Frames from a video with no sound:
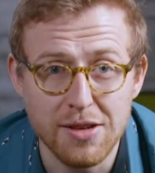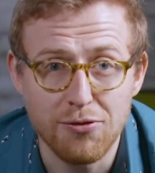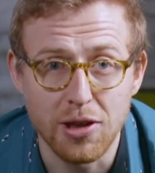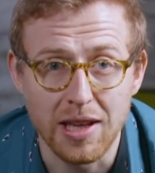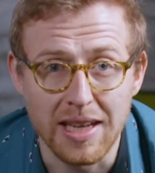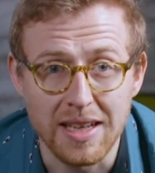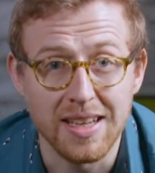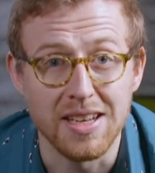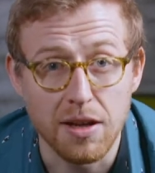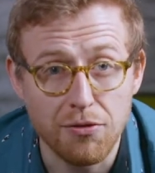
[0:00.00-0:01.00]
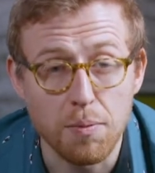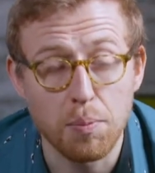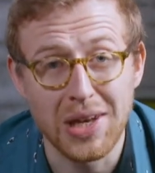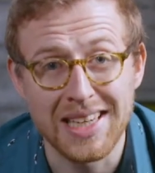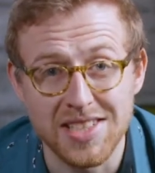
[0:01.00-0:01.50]
differently in different
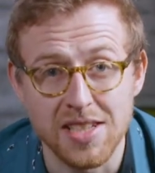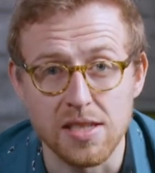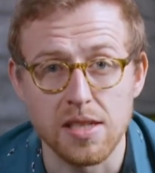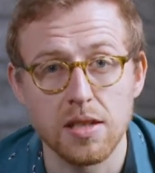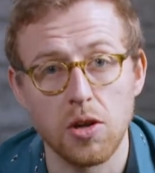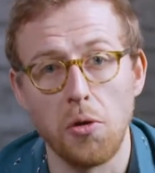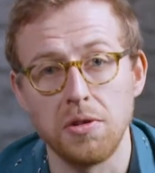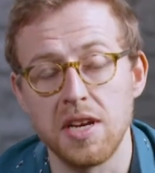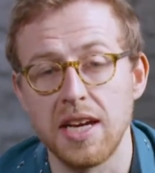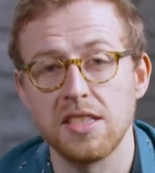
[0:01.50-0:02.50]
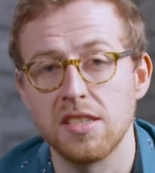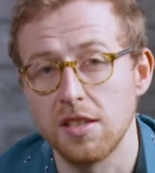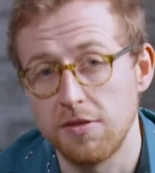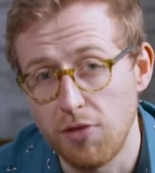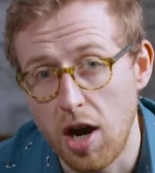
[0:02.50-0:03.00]
places, contexts,
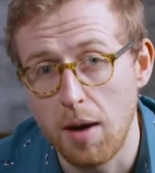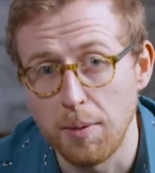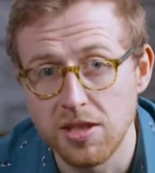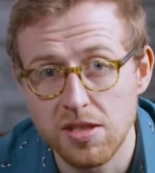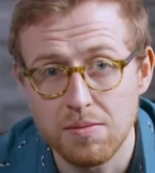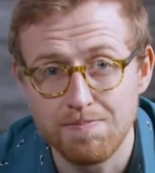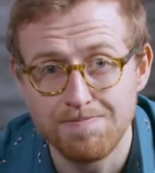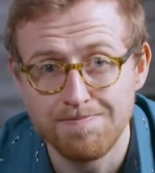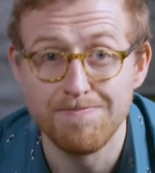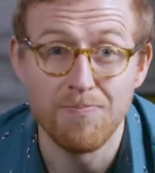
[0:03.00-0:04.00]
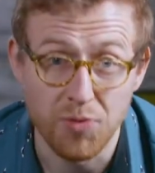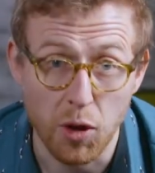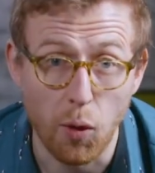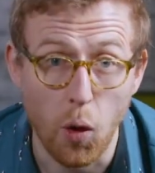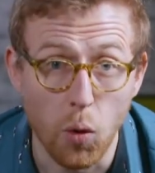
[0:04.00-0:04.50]
and environments.
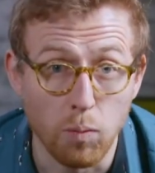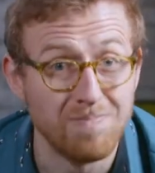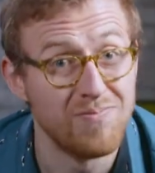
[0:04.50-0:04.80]
They're all